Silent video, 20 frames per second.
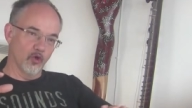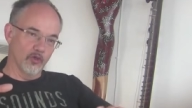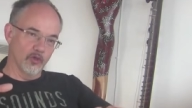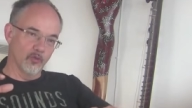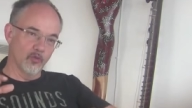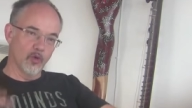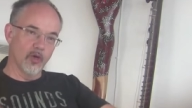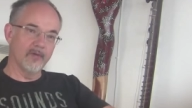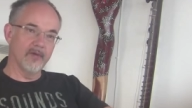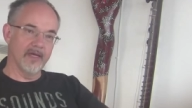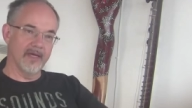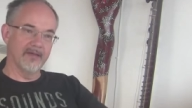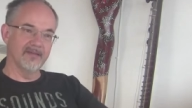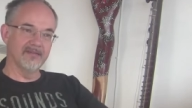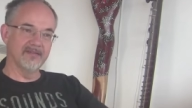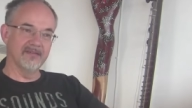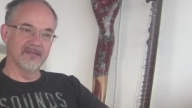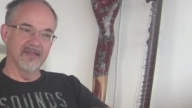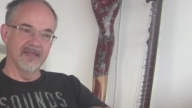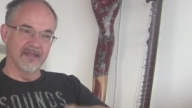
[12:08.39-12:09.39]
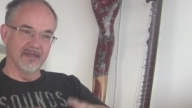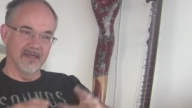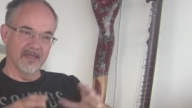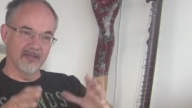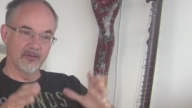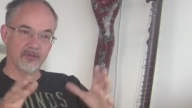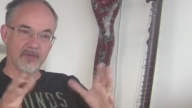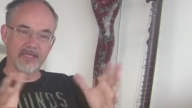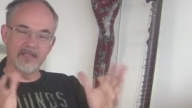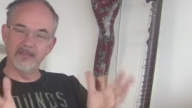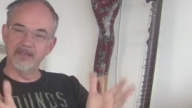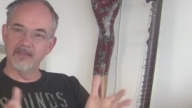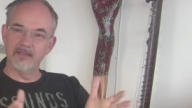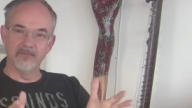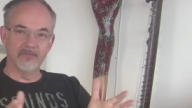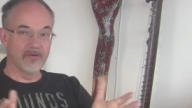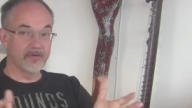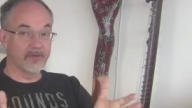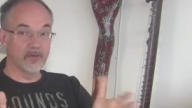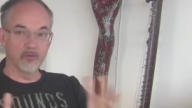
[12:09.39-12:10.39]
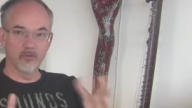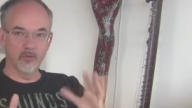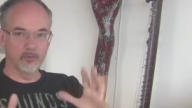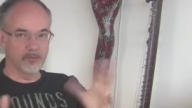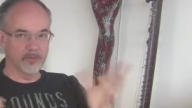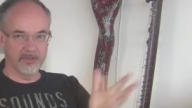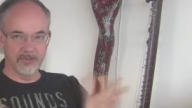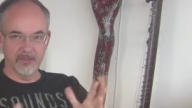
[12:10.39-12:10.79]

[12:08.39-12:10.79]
on the one hand creating a very utopic